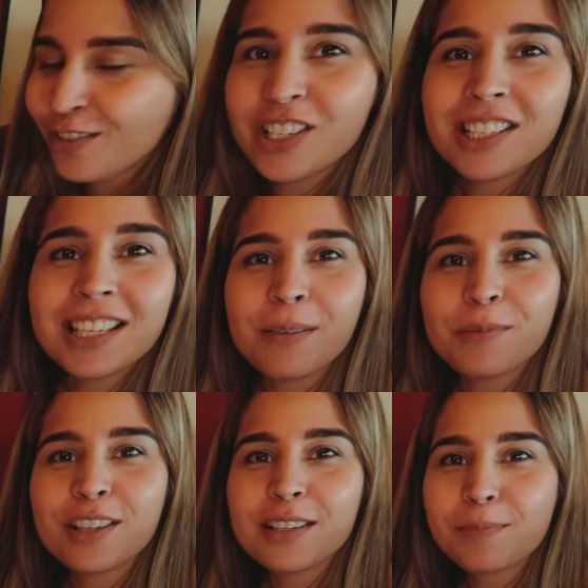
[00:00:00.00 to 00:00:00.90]
So we just came
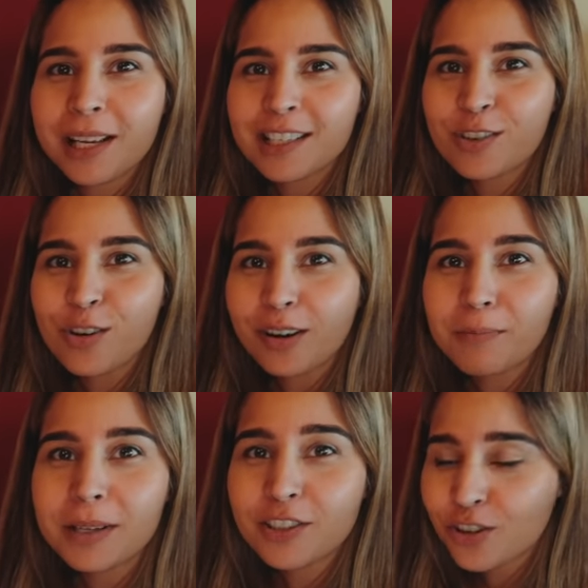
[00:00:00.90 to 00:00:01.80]
to this place called
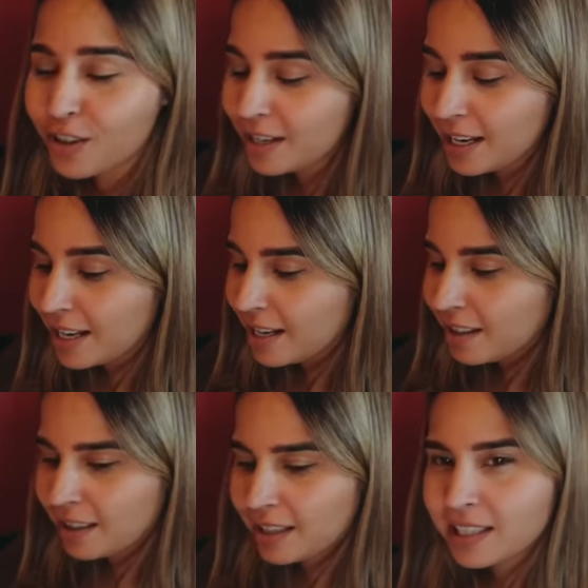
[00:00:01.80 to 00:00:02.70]
Bistro
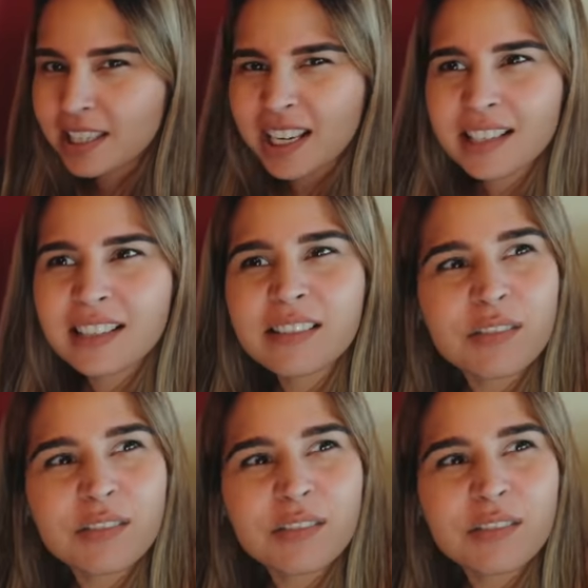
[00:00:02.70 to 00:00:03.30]
Six